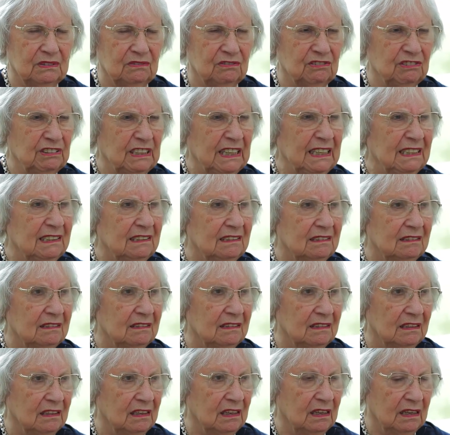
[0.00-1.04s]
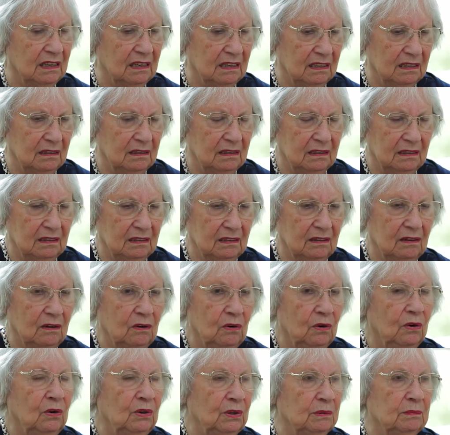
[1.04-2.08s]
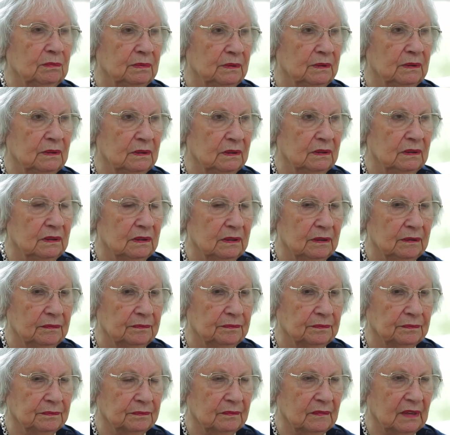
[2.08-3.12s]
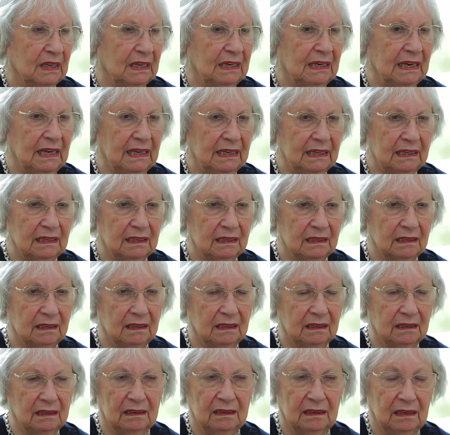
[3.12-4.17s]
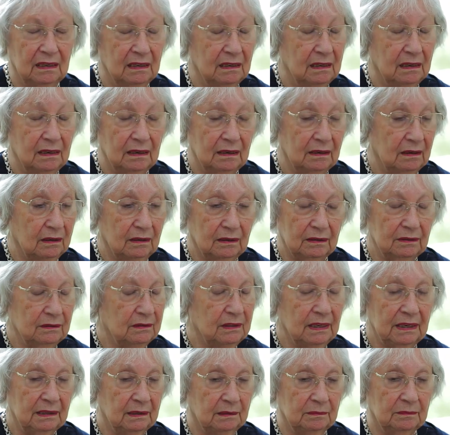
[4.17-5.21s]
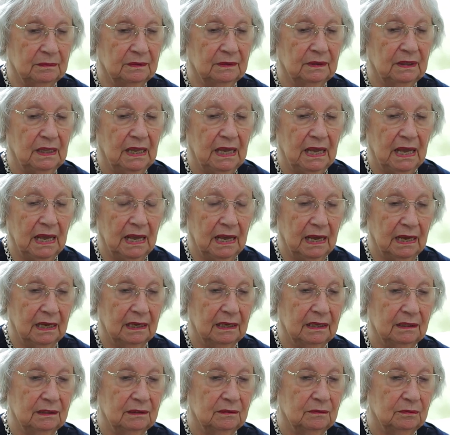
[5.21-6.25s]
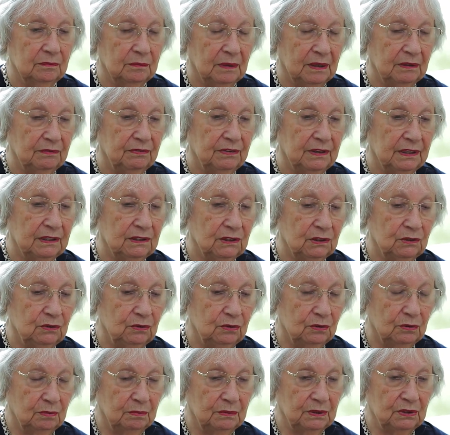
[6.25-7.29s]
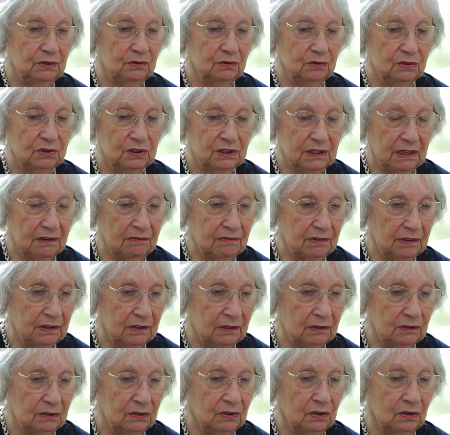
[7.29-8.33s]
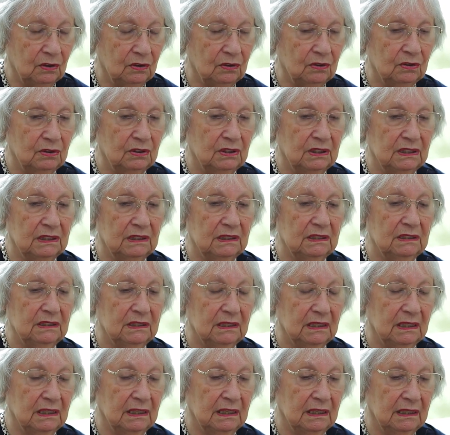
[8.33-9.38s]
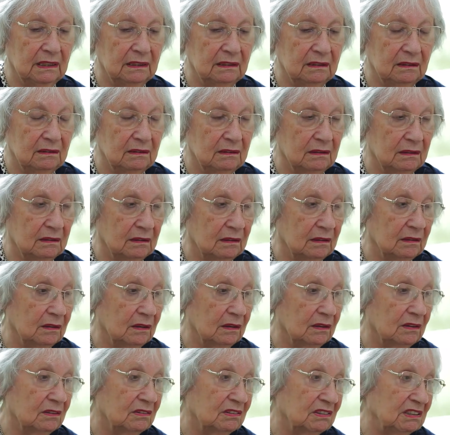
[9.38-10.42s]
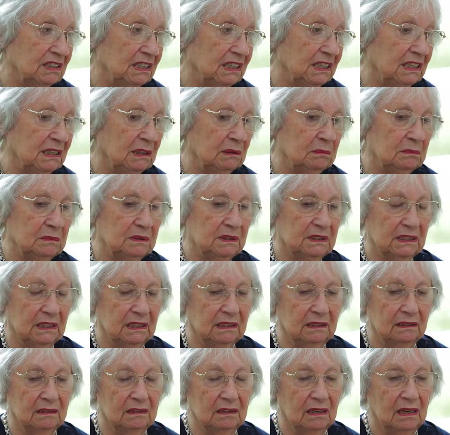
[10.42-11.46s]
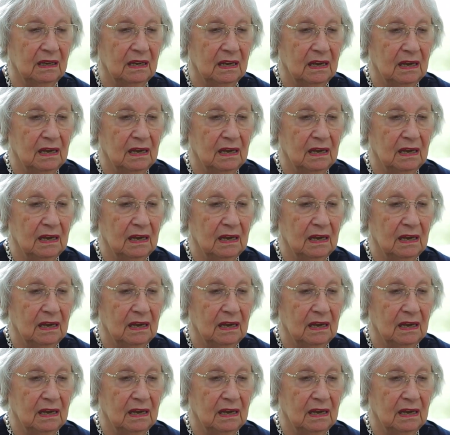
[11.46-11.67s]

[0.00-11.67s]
red, horrible, like terrible. And my father took me to several doctors, and creams and